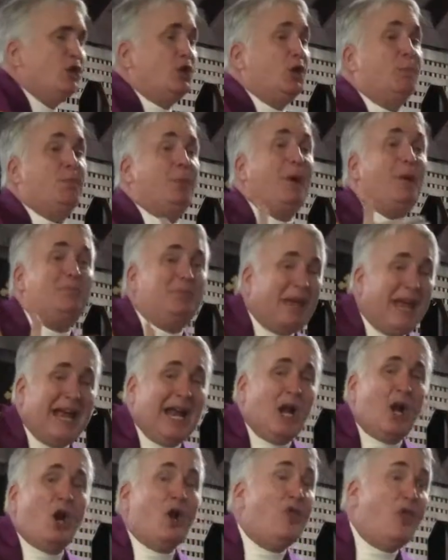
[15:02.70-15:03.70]
to
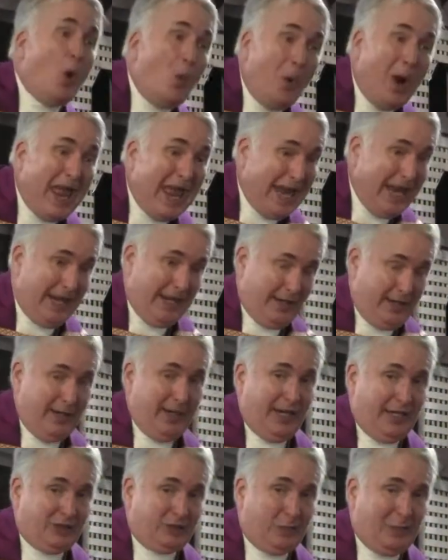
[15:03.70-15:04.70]
prepare the
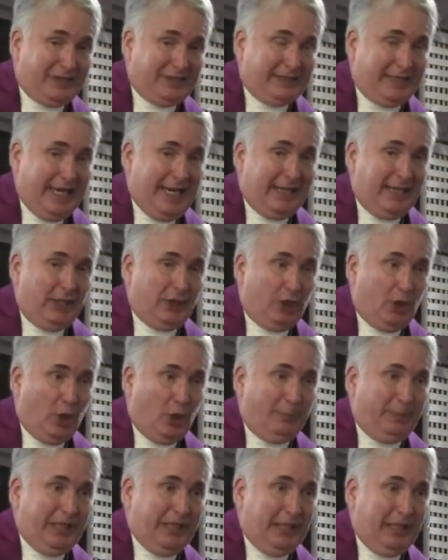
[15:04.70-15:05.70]
way, as we sang in the
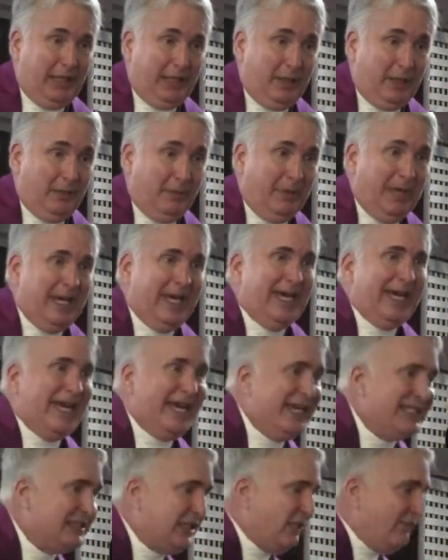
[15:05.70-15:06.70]
opening hymn,
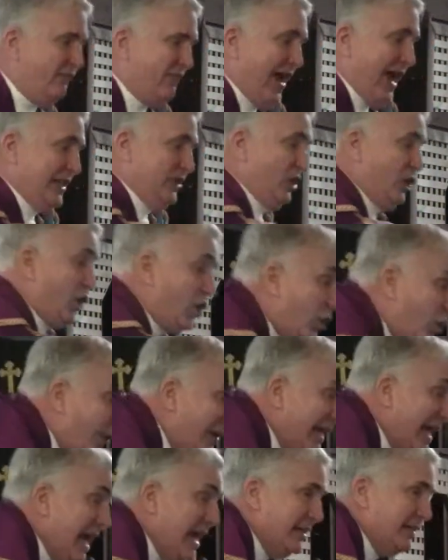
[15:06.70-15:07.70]
is in fact to
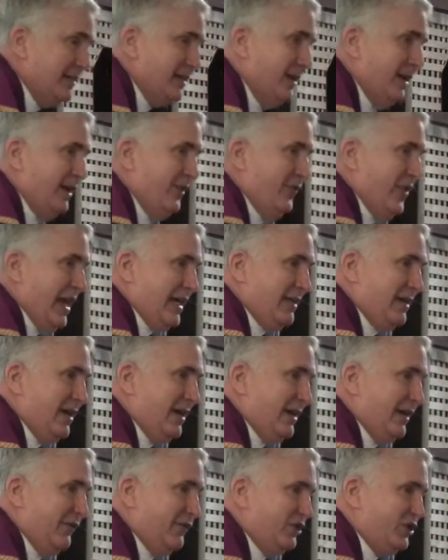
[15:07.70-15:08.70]
create that
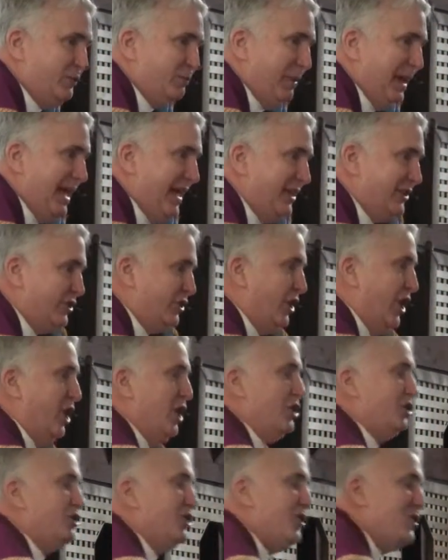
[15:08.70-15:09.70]
kind of space
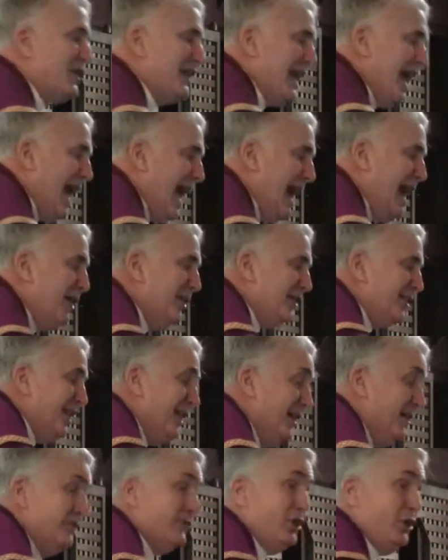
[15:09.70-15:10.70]
so that out
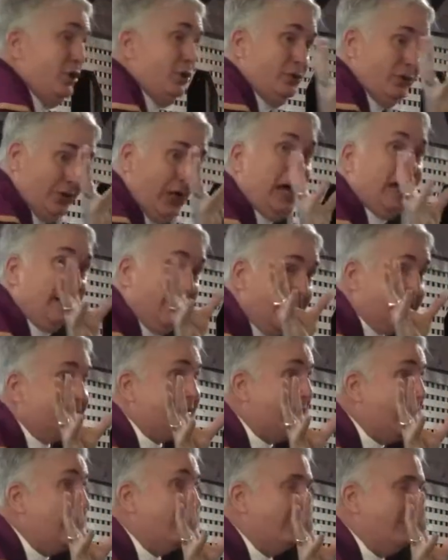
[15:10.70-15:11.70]
of, to use an
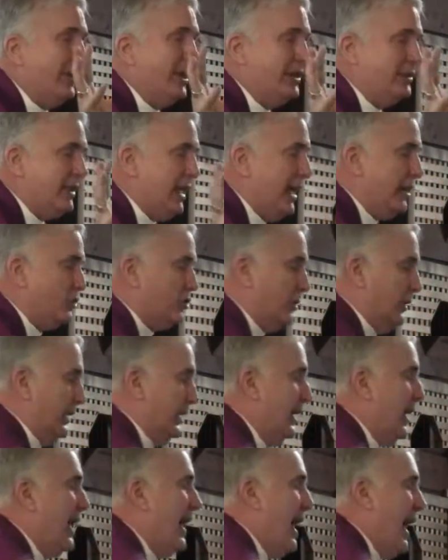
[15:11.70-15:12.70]
Isaiah phrase
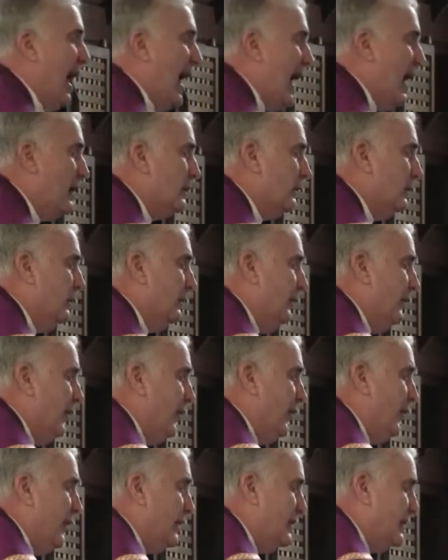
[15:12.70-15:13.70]
actually, out
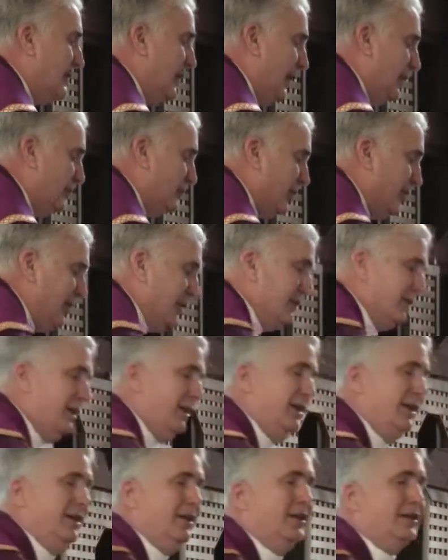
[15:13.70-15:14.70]
of the desert
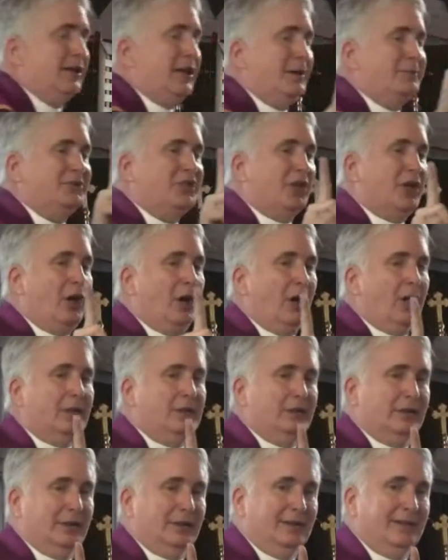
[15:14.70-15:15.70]
comes a
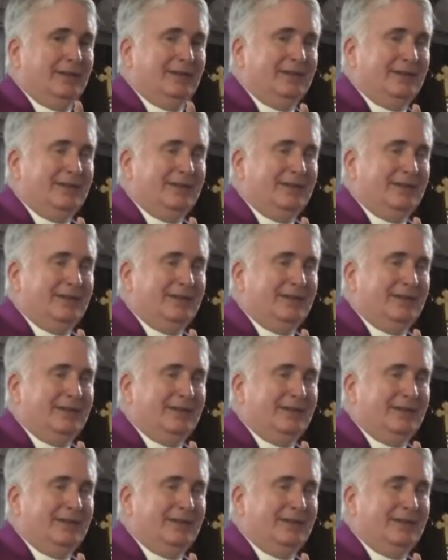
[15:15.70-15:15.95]
garden,